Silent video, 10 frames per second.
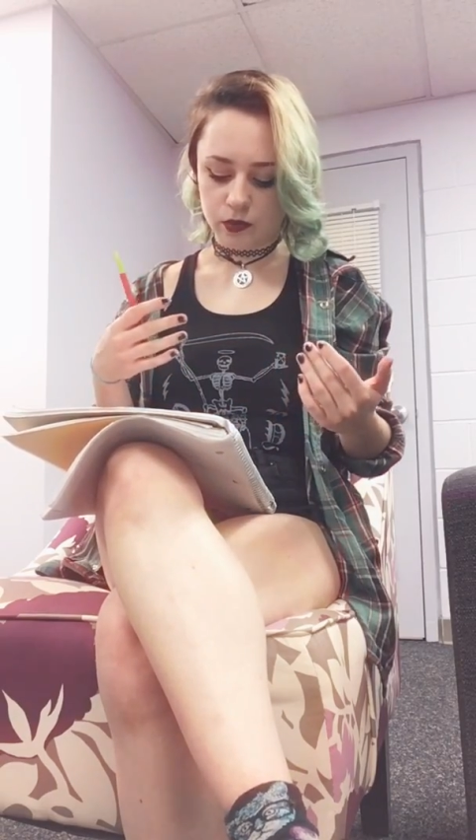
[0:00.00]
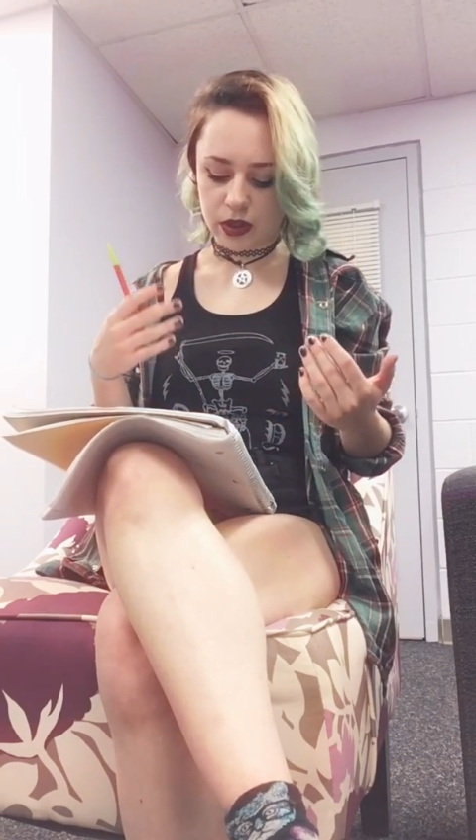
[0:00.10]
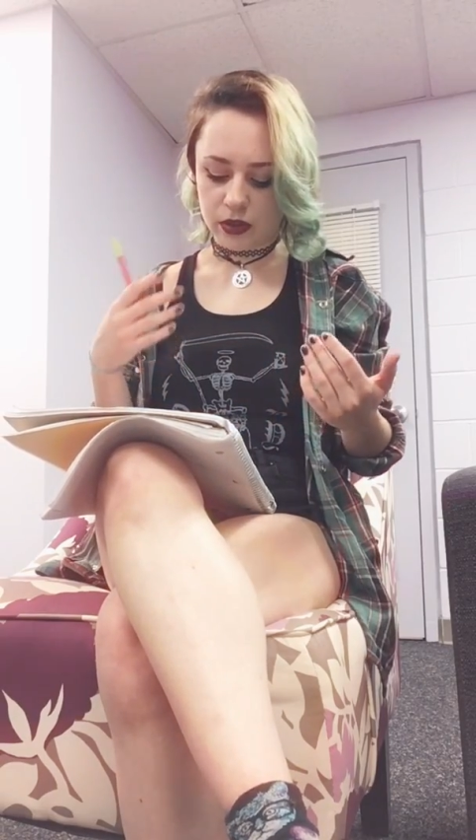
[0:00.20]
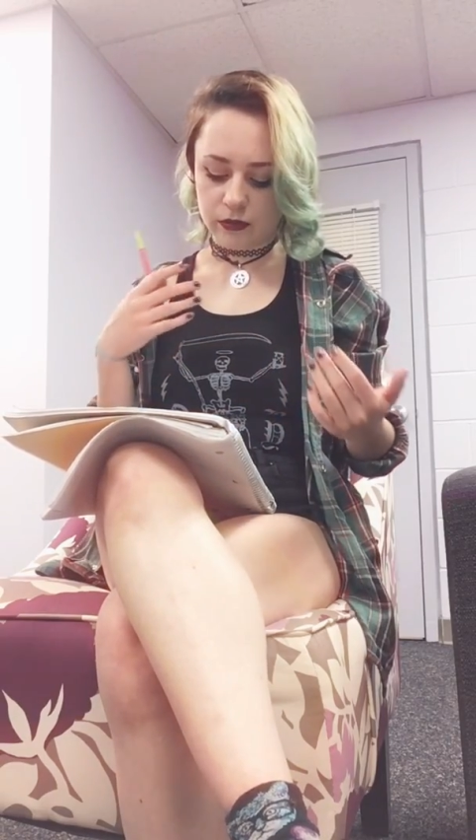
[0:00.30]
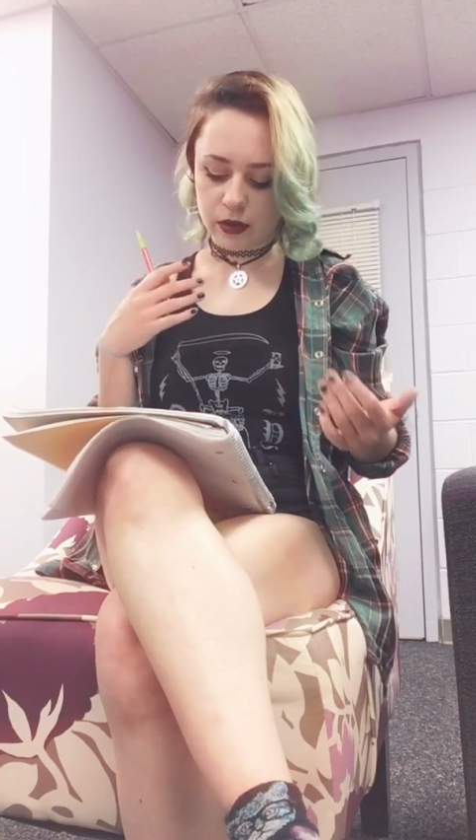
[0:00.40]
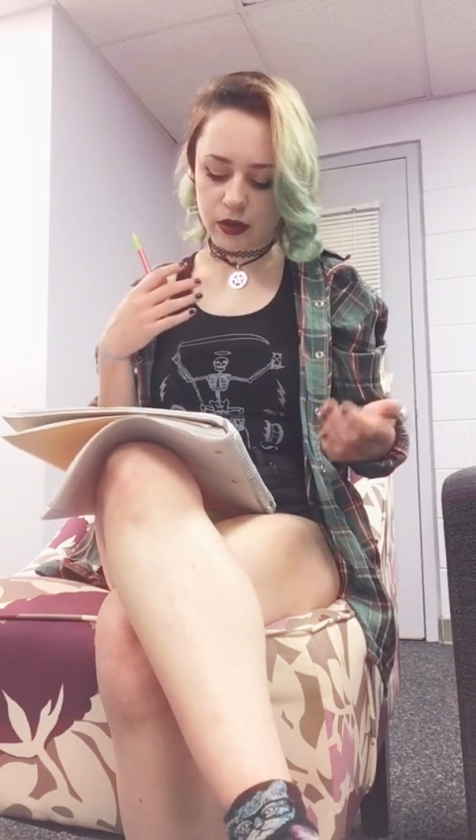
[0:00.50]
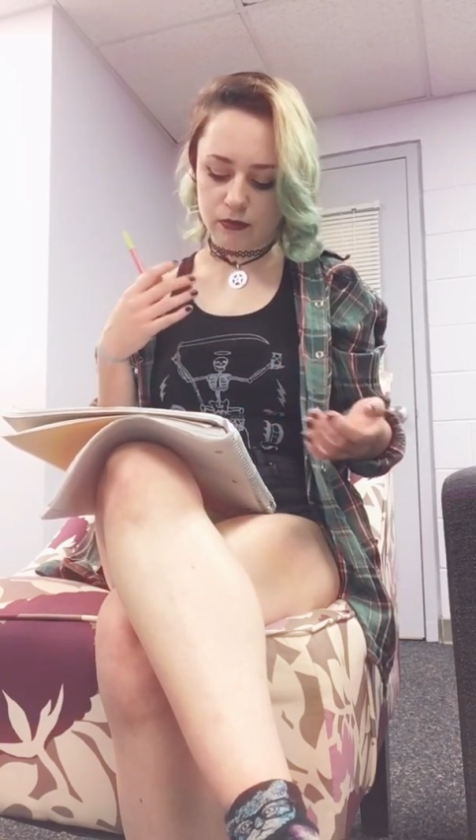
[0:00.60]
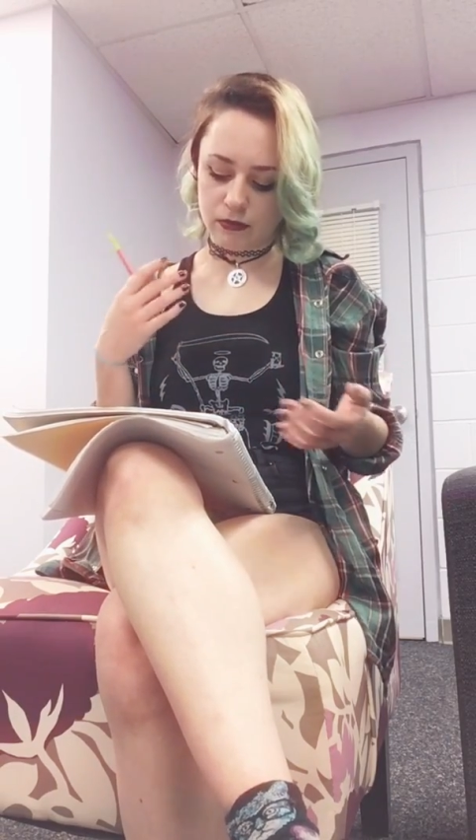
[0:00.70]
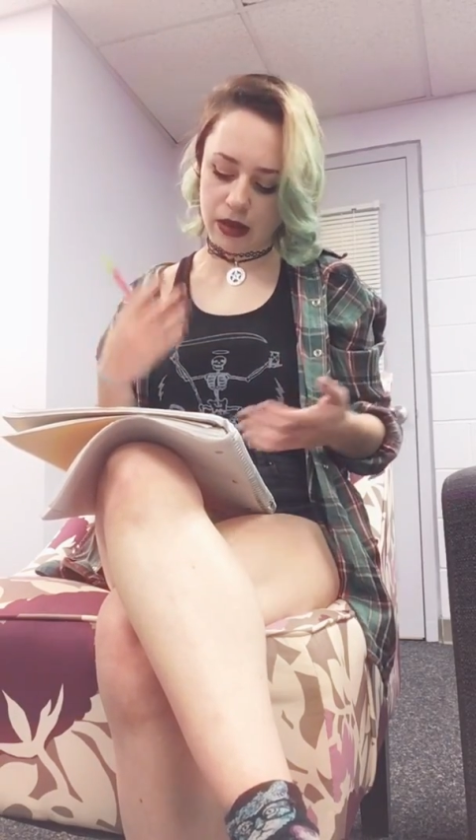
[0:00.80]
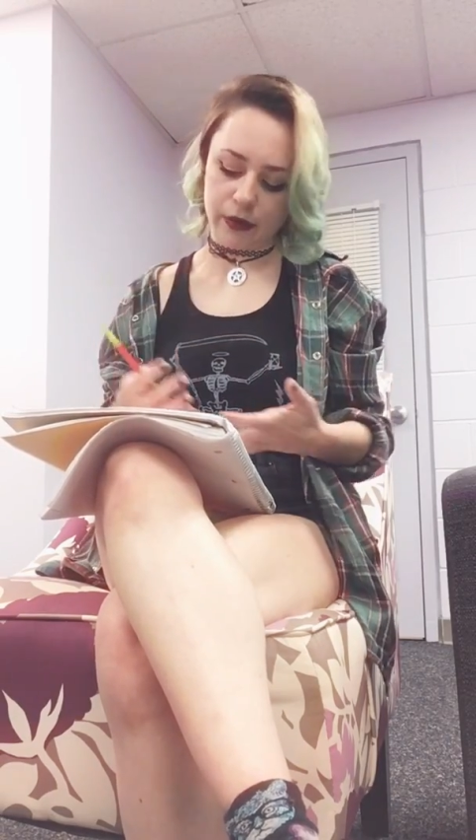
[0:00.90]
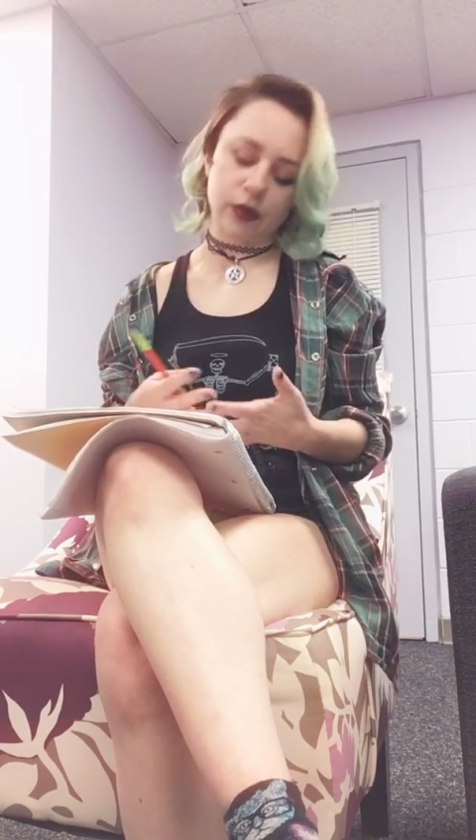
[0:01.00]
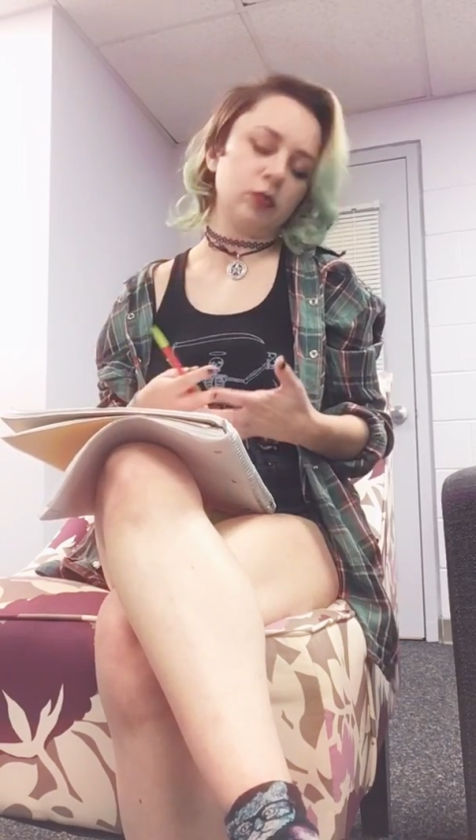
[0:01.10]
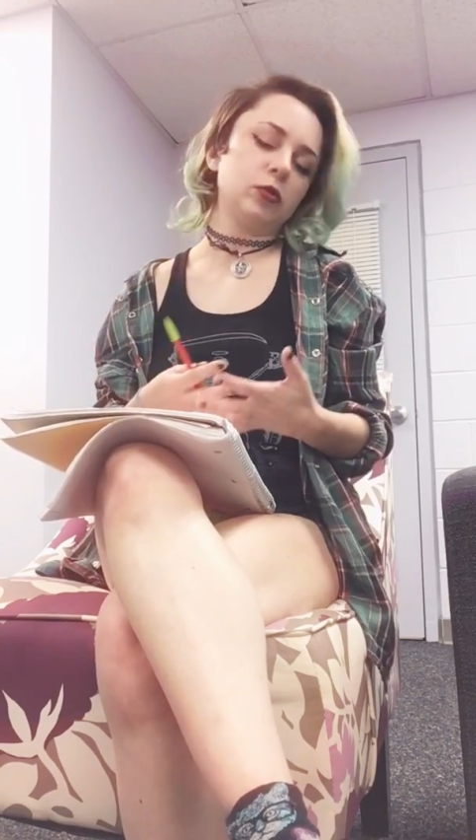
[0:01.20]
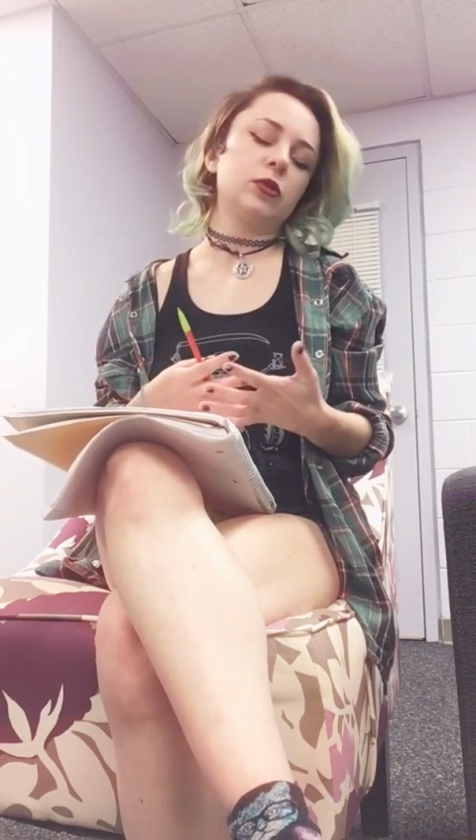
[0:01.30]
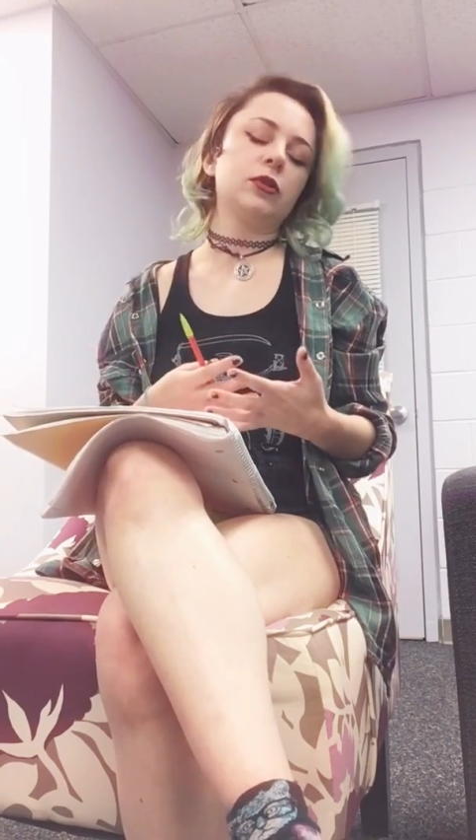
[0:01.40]
Being very
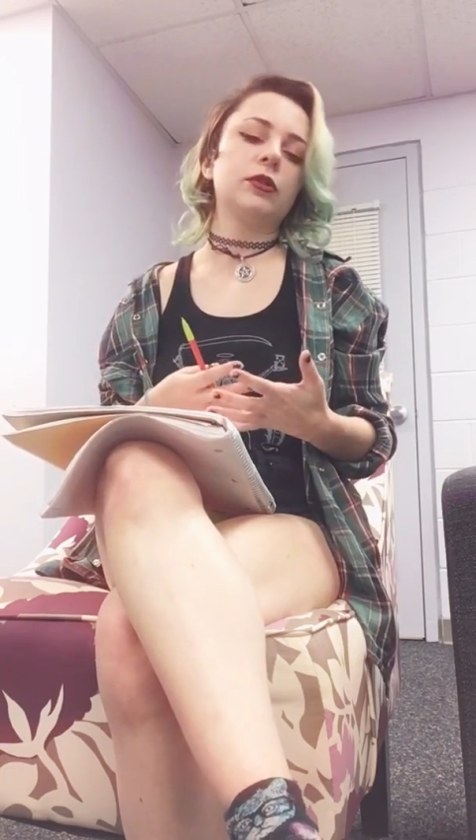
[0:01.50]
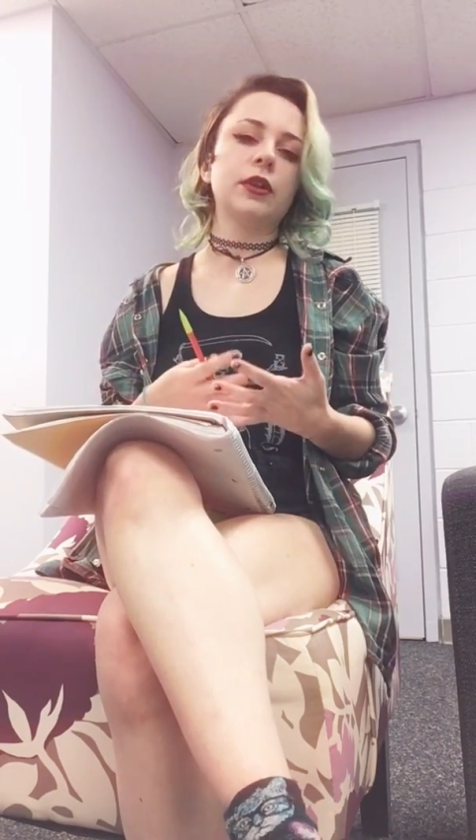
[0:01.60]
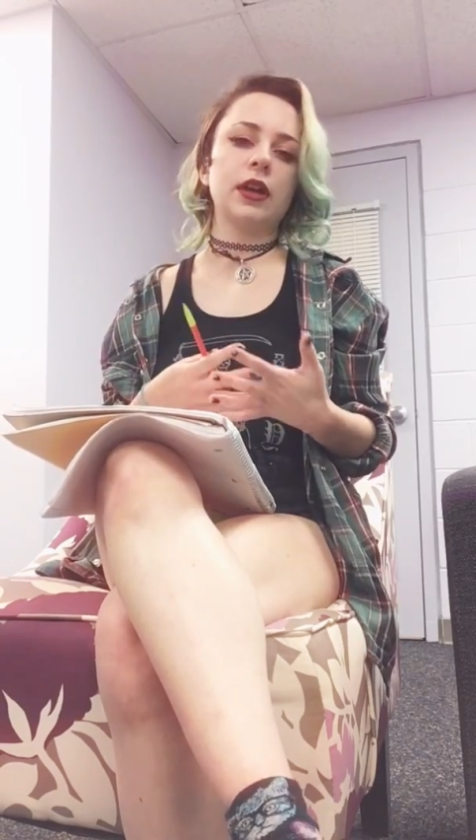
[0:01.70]
malleable